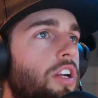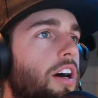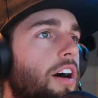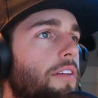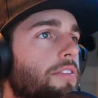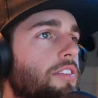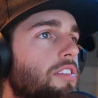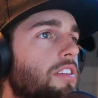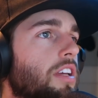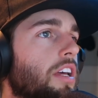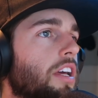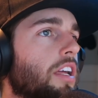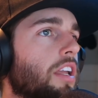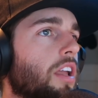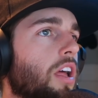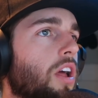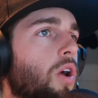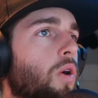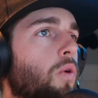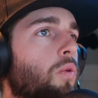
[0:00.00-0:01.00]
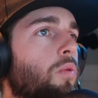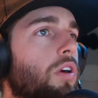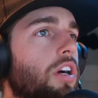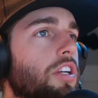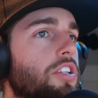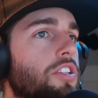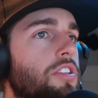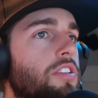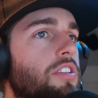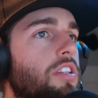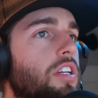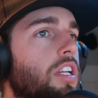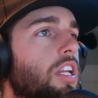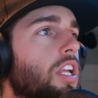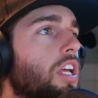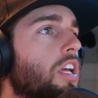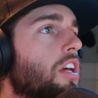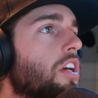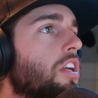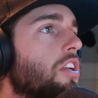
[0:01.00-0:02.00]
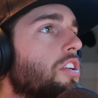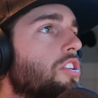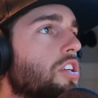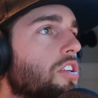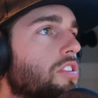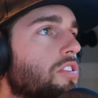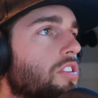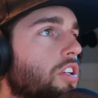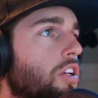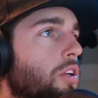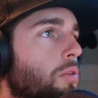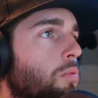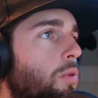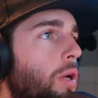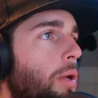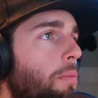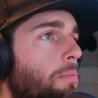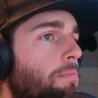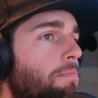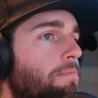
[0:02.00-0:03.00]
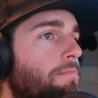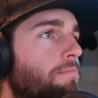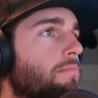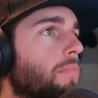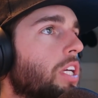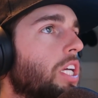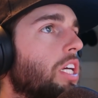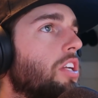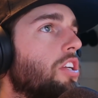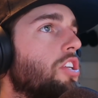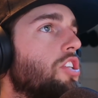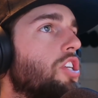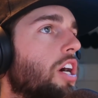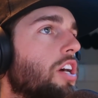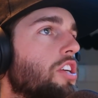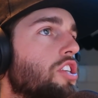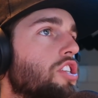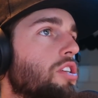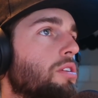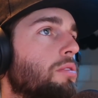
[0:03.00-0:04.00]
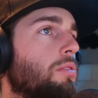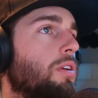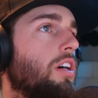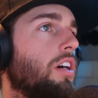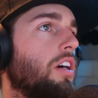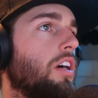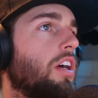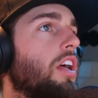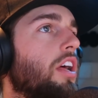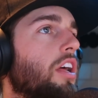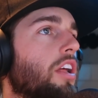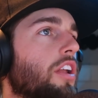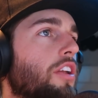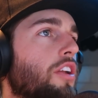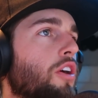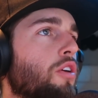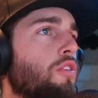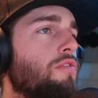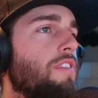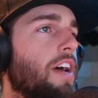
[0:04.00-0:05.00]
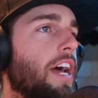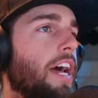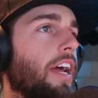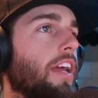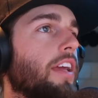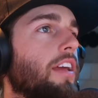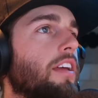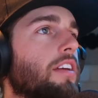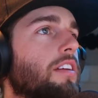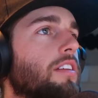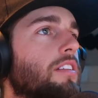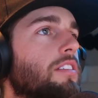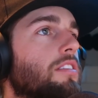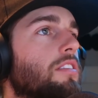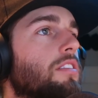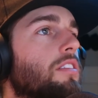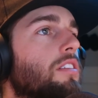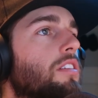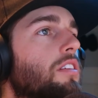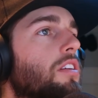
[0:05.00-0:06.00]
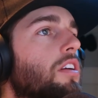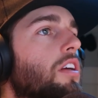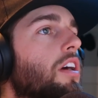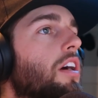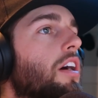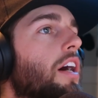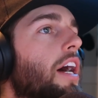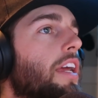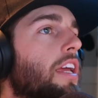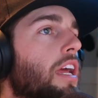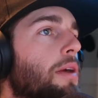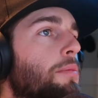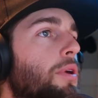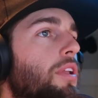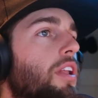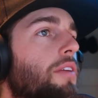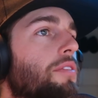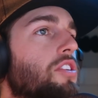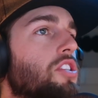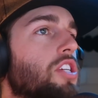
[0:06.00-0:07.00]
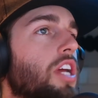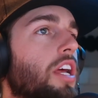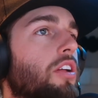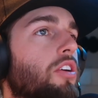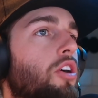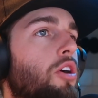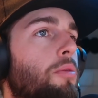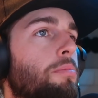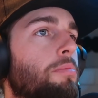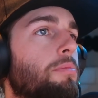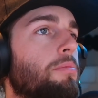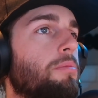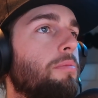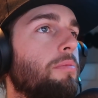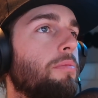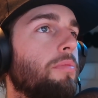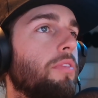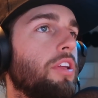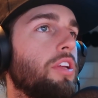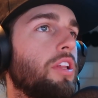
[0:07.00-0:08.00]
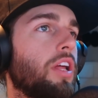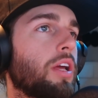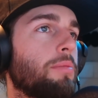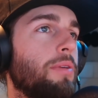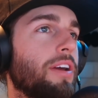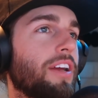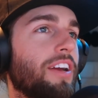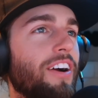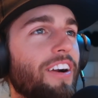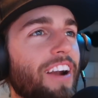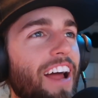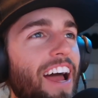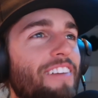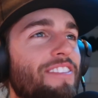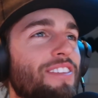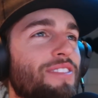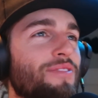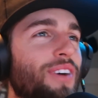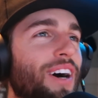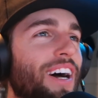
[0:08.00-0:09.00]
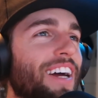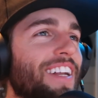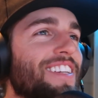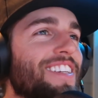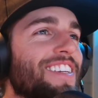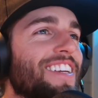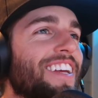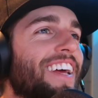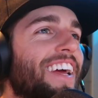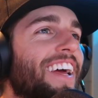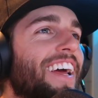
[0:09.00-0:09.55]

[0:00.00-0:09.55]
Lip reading: offset. Washington, just a good whip. Joshua Novak. Hi, Cameron, love the channel. Hope you like my car half as much.